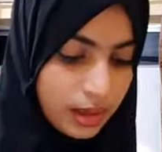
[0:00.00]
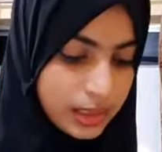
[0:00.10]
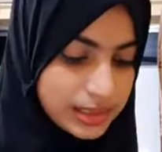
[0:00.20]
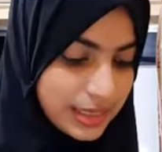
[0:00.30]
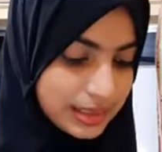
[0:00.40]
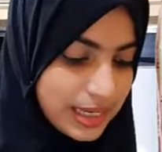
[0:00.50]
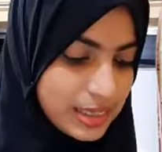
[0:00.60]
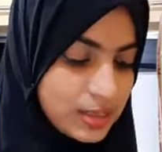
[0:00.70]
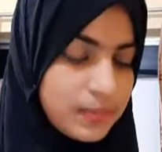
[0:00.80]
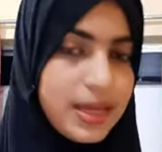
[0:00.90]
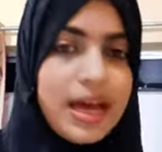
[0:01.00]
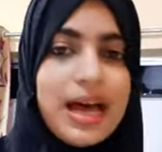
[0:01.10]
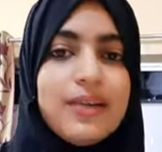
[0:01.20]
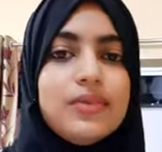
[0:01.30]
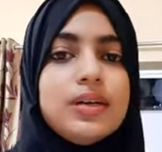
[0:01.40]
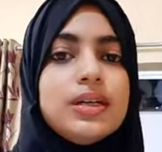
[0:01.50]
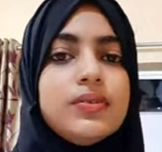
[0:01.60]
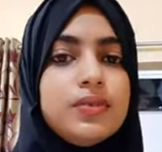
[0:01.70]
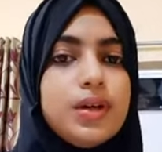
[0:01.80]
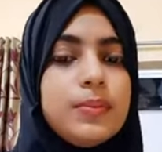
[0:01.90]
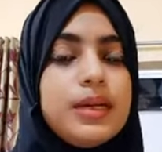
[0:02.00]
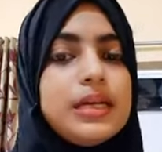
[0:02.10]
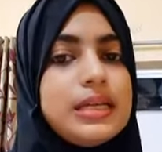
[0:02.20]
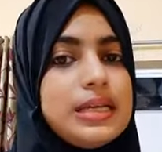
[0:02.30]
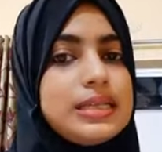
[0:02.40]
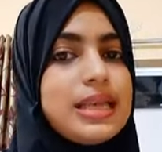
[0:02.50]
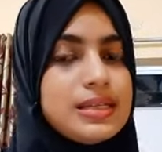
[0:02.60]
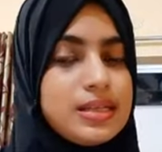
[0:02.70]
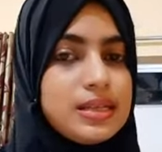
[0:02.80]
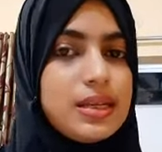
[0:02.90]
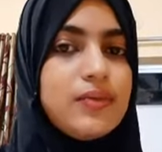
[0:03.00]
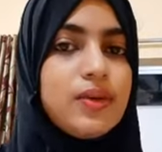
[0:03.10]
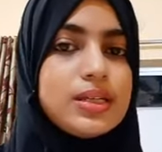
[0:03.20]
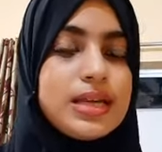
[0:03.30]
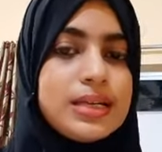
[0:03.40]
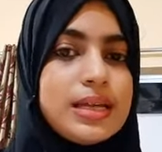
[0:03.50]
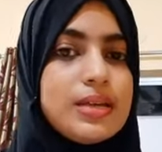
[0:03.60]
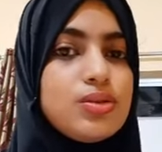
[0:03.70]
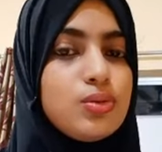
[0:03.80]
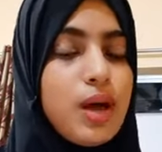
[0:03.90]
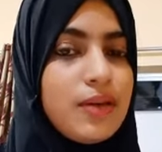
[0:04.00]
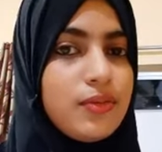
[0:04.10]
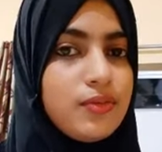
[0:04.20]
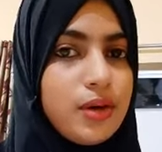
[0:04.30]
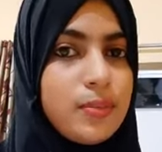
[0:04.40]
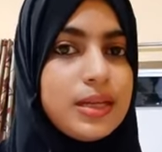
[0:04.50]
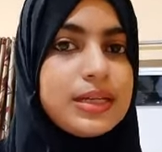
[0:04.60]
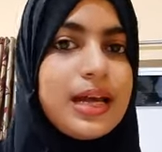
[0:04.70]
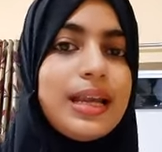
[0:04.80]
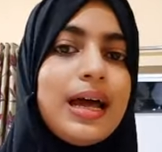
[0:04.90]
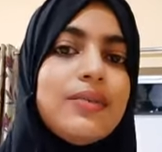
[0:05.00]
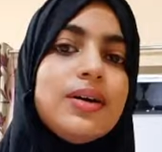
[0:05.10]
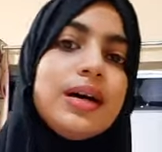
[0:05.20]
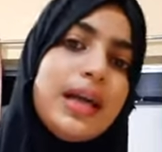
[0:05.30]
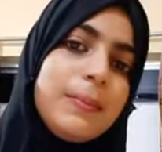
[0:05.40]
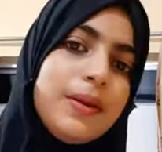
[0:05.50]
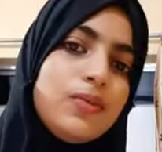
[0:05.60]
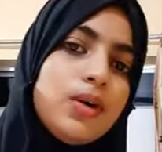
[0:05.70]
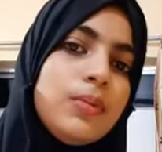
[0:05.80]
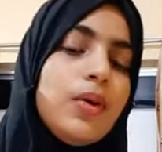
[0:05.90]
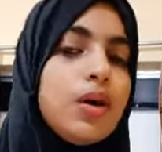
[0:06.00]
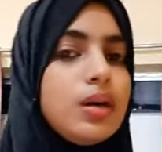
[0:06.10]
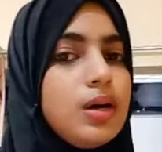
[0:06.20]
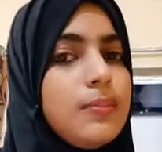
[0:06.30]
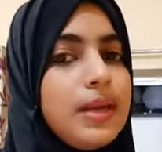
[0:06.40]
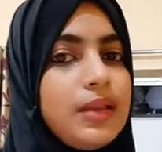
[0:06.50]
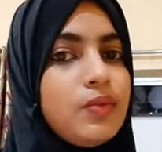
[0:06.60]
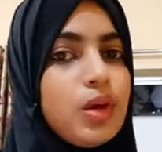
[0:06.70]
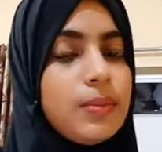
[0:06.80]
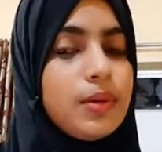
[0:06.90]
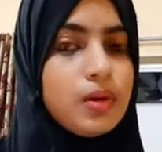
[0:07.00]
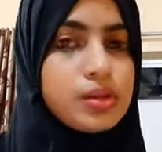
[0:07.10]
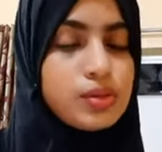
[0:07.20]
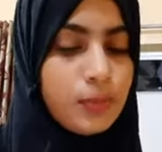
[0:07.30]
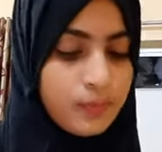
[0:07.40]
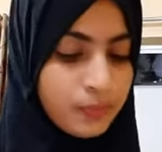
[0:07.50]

A sentence may have a verb. It is necessary for a sentence to have a verb. It can have a helping verb or a main verb also.